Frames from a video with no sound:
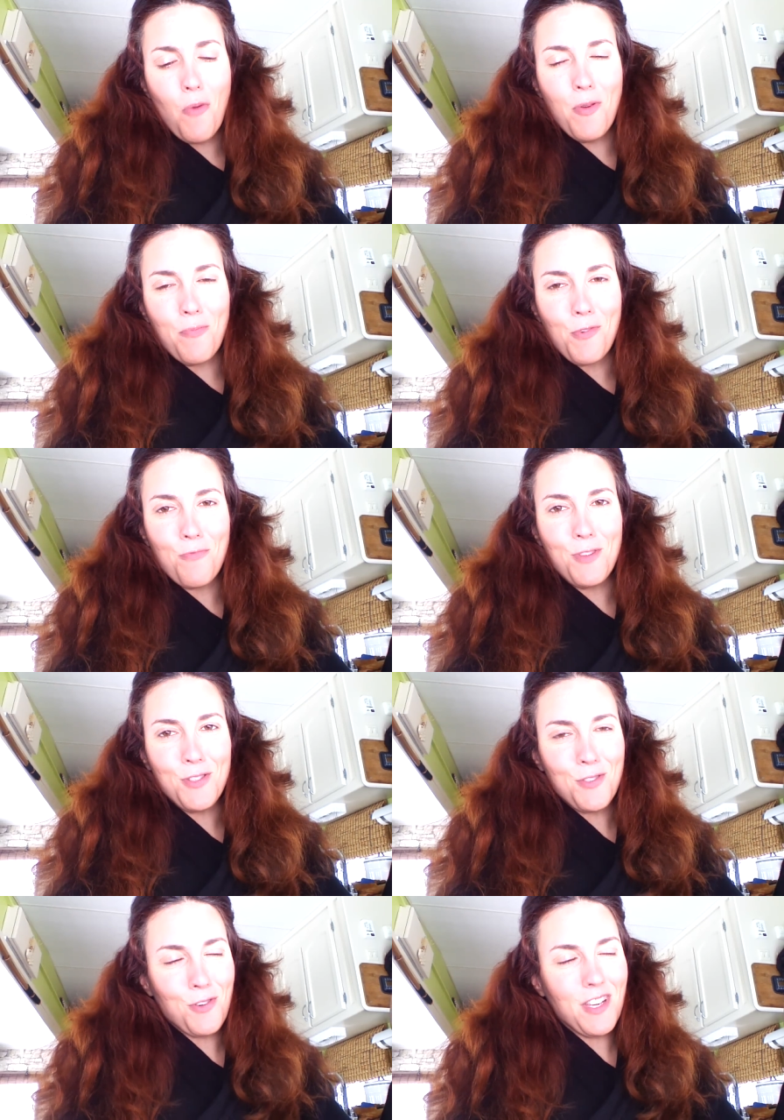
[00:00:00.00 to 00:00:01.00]
improvement
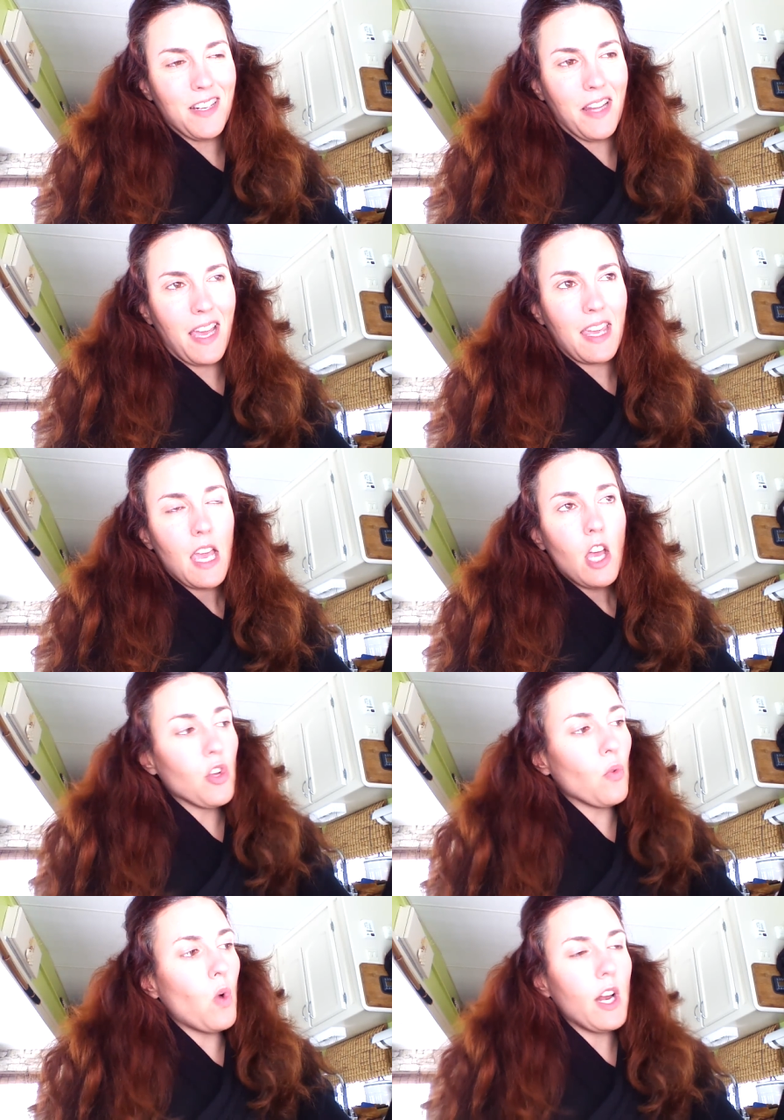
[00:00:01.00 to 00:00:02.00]
store you'd like
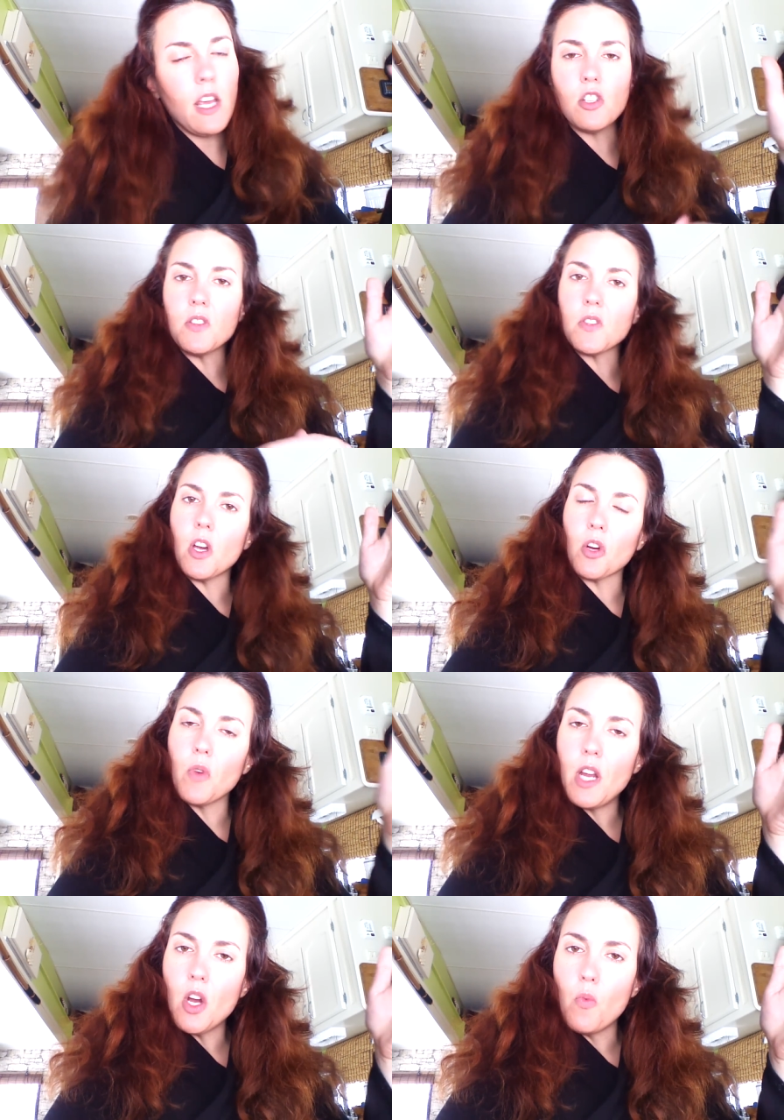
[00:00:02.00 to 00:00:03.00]
they're one inch it's got
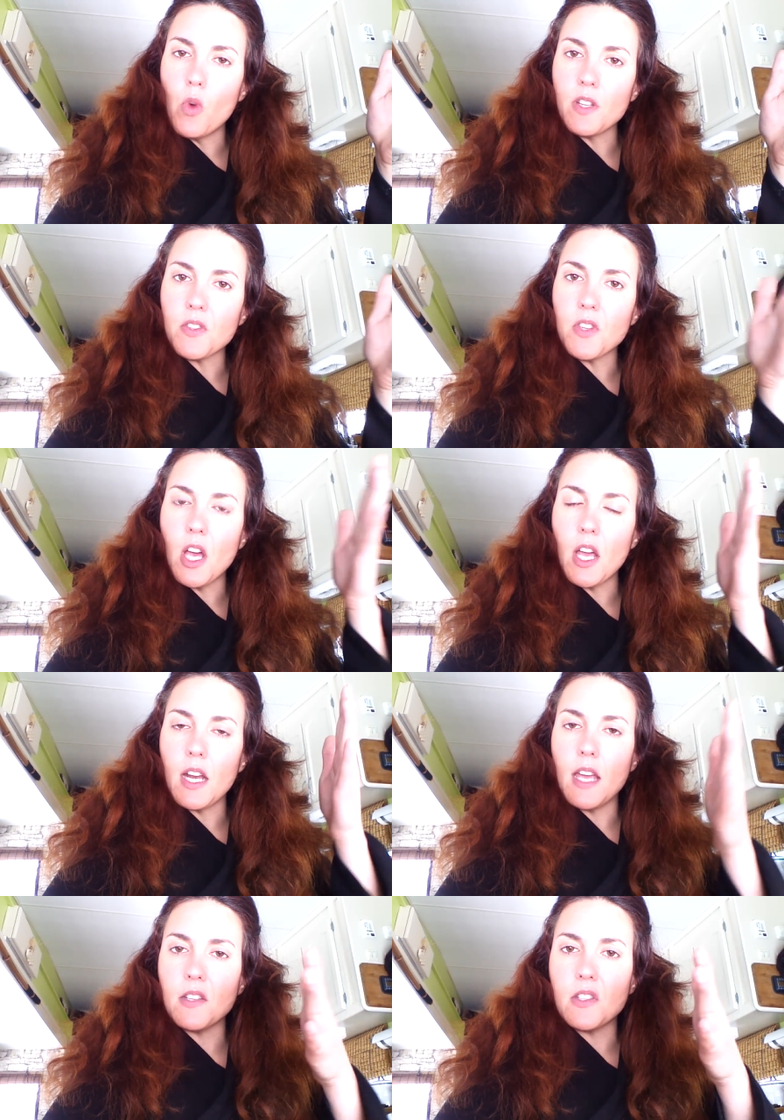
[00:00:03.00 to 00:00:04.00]
green on one side
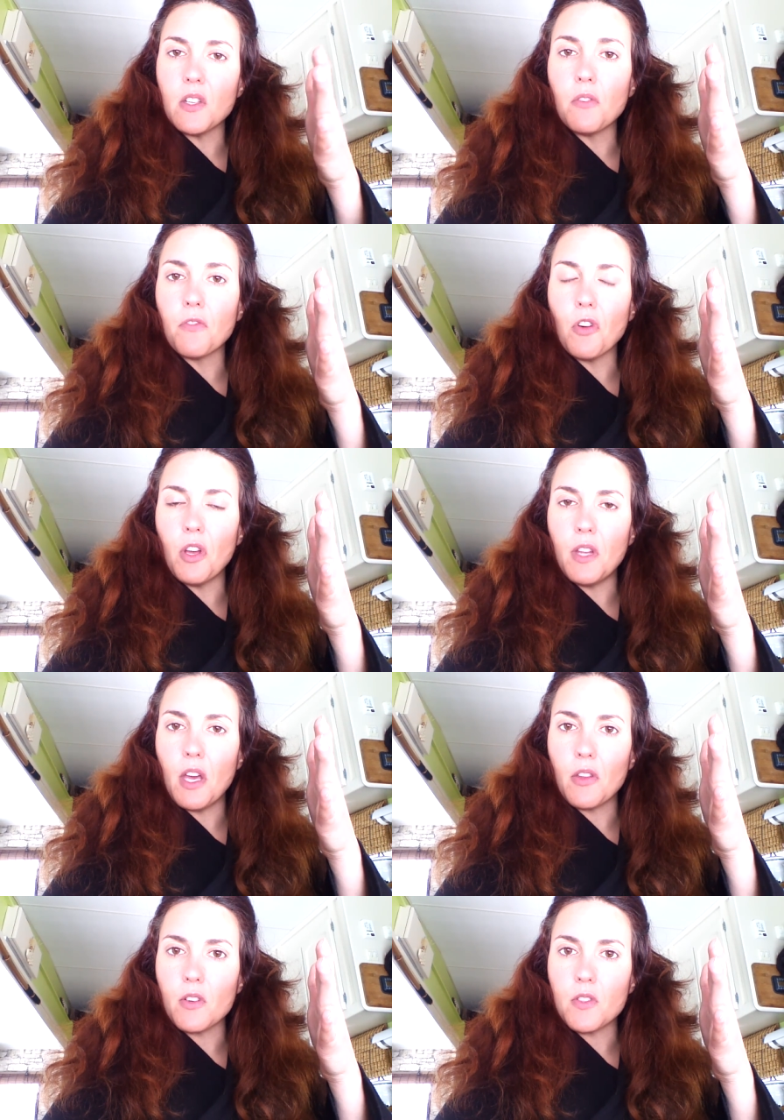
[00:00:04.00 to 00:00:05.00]
and silver on the
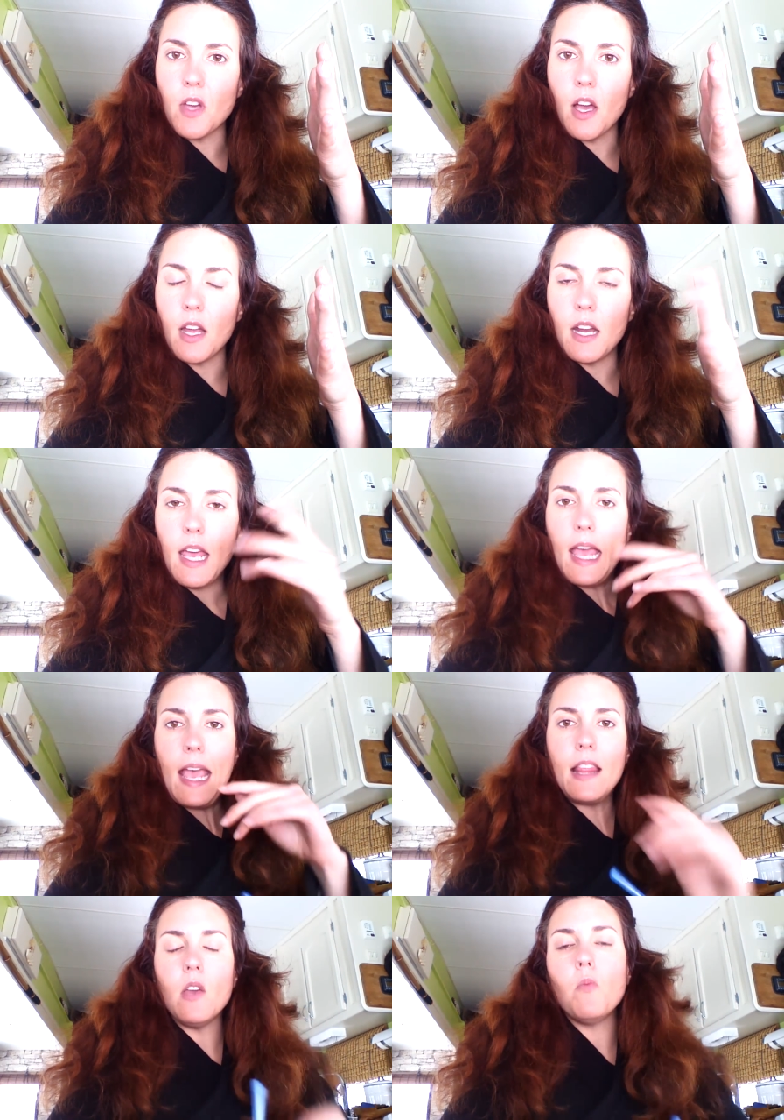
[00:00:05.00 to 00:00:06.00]
other side
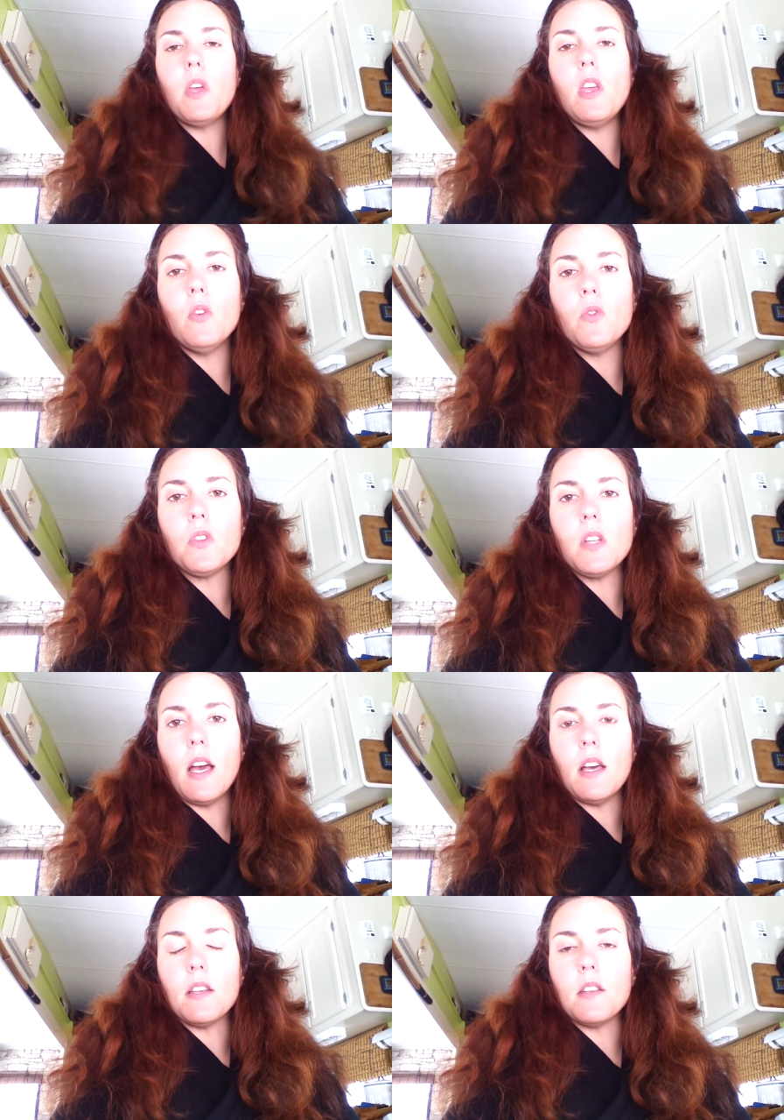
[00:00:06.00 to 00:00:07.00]
and then we used
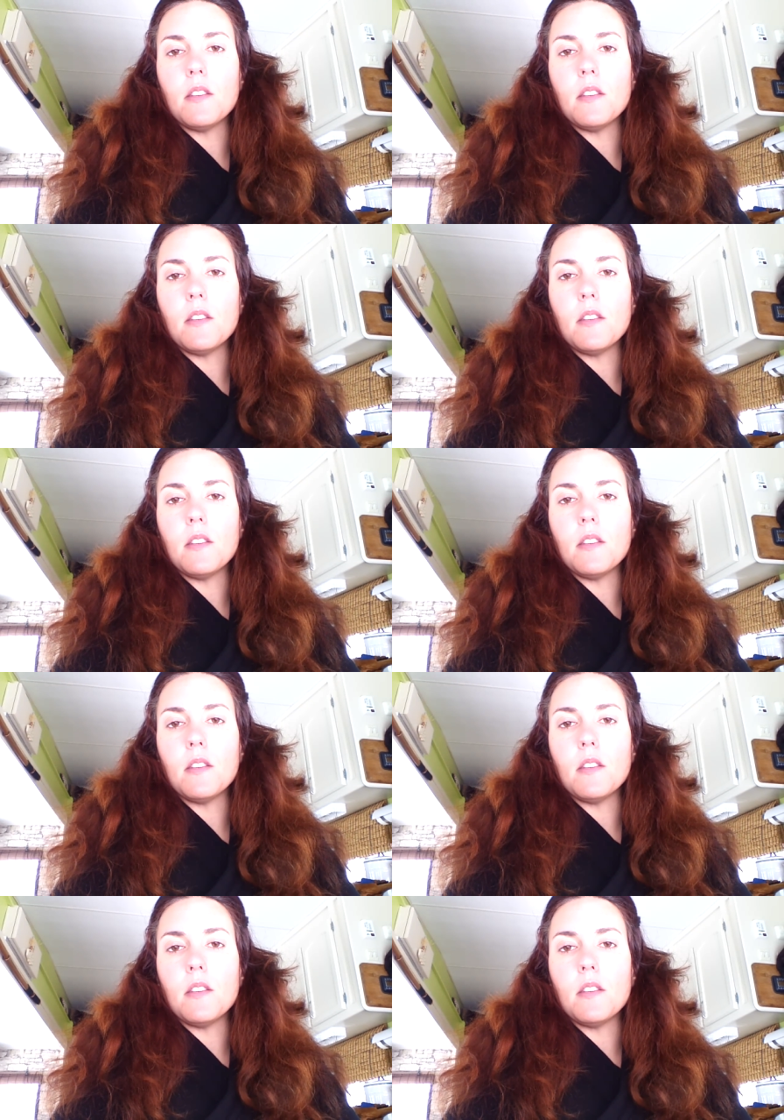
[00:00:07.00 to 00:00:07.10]
uh,